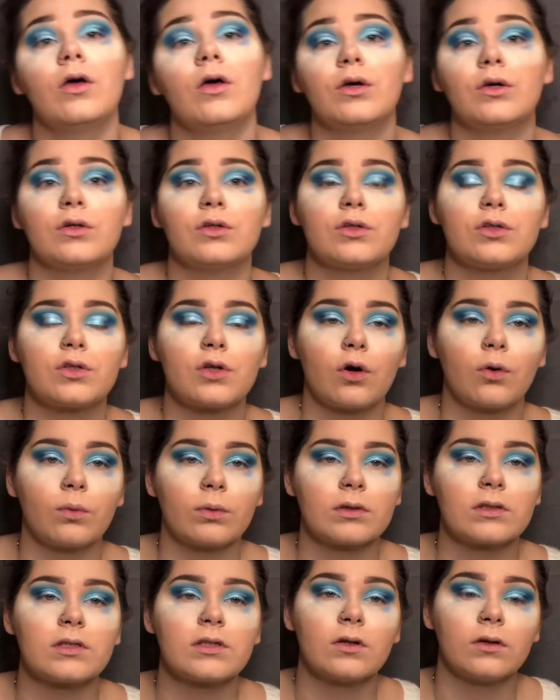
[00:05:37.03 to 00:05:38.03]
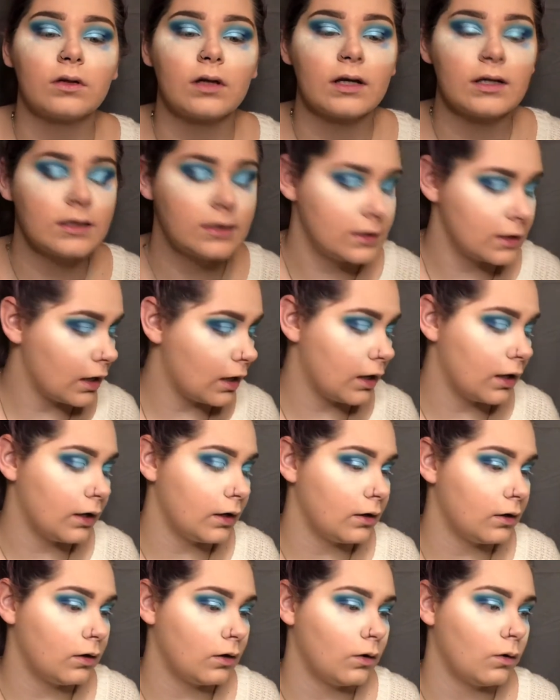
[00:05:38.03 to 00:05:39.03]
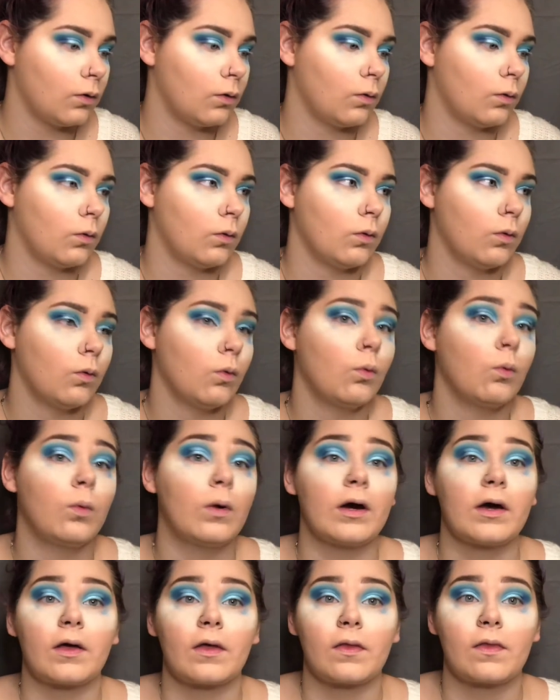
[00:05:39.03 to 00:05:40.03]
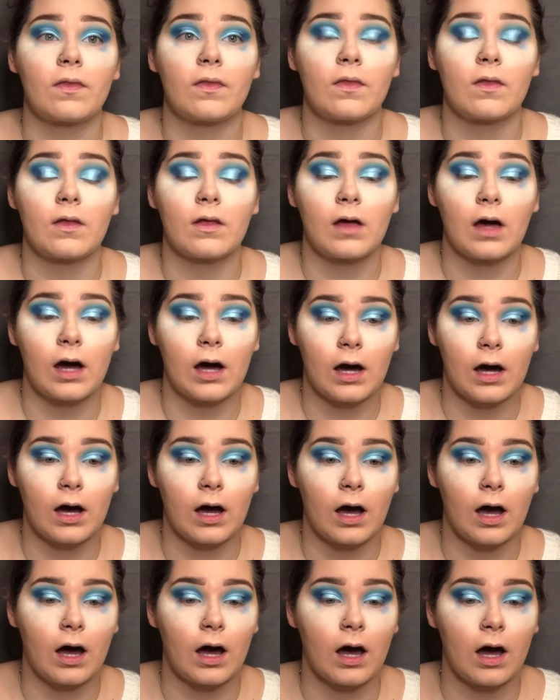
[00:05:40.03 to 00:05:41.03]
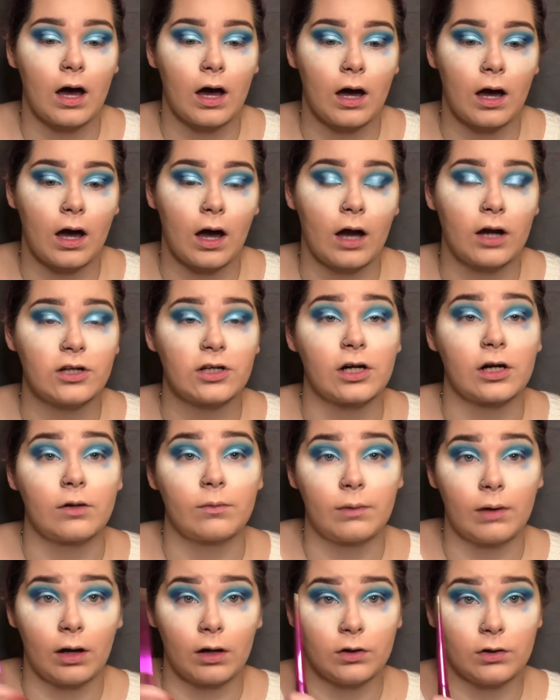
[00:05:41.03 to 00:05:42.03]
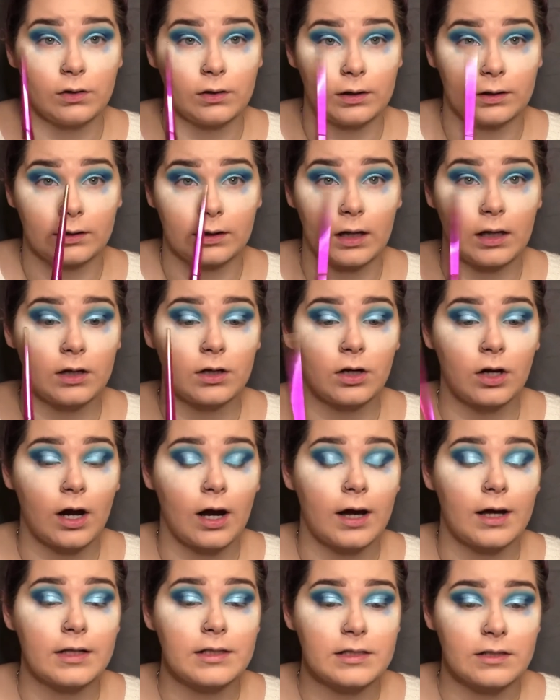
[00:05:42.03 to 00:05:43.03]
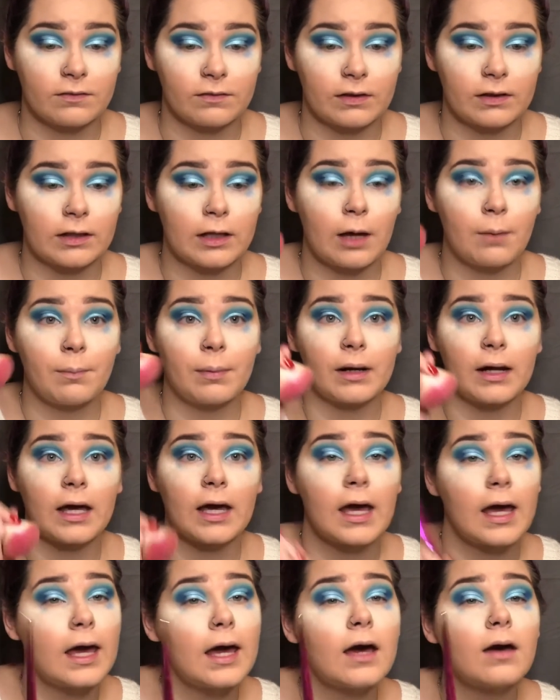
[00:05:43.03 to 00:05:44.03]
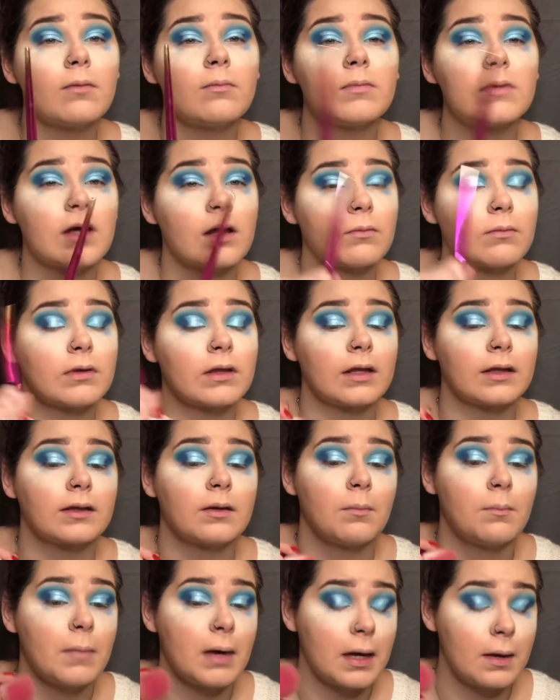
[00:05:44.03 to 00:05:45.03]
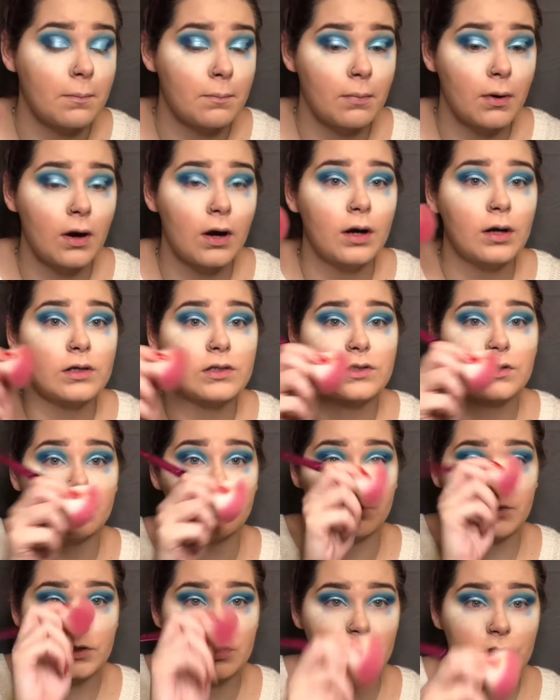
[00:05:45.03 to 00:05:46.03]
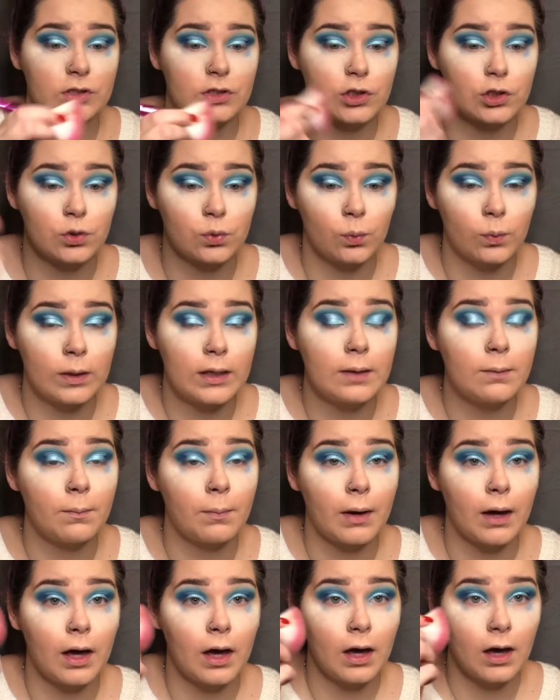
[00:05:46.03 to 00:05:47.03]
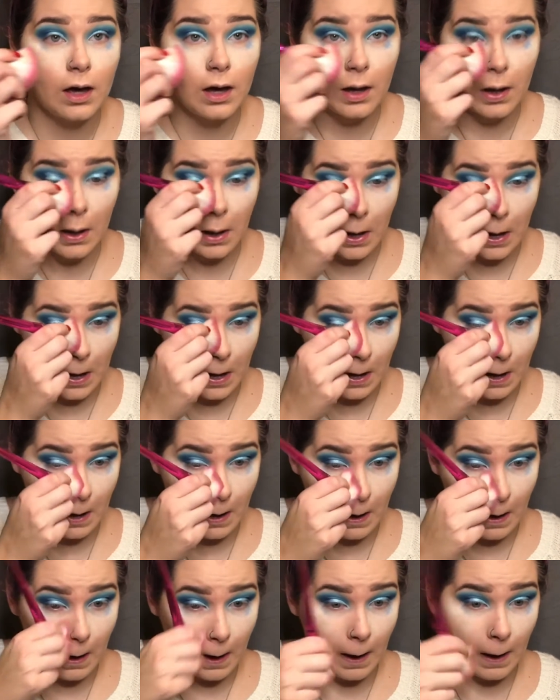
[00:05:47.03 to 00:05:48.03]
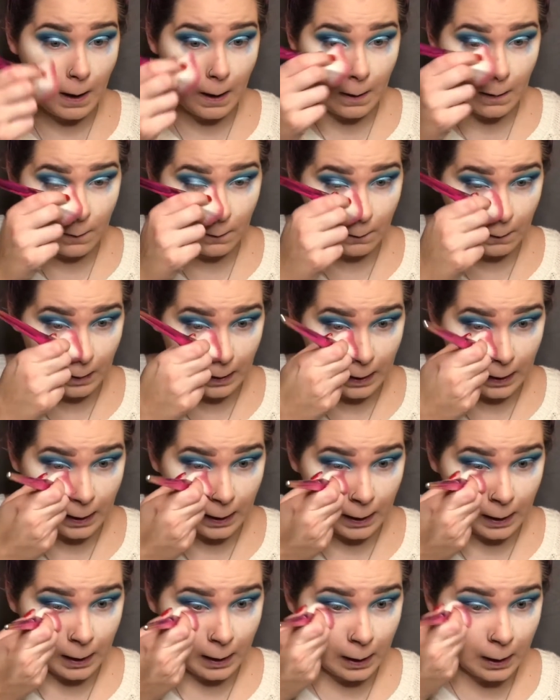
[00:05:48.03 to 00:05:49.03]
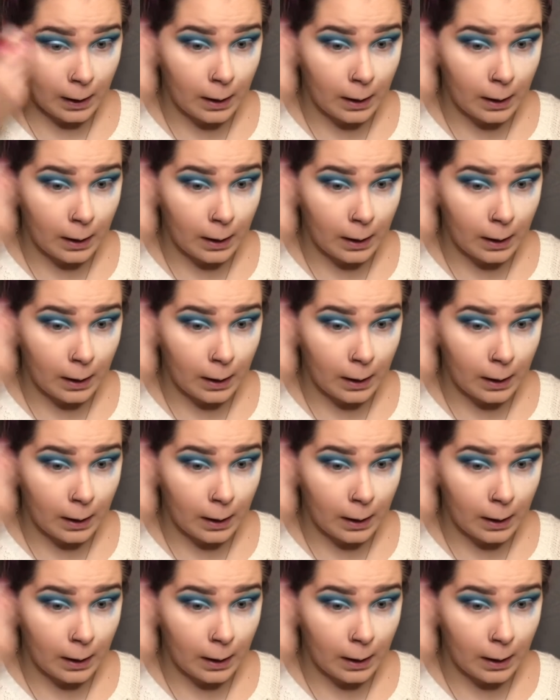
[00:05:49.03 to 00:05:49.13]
So we're still not done with eyeshadow. We gotta do like the under eye and stuff like that, but I am done with like the main part, so I'm gonna sweep away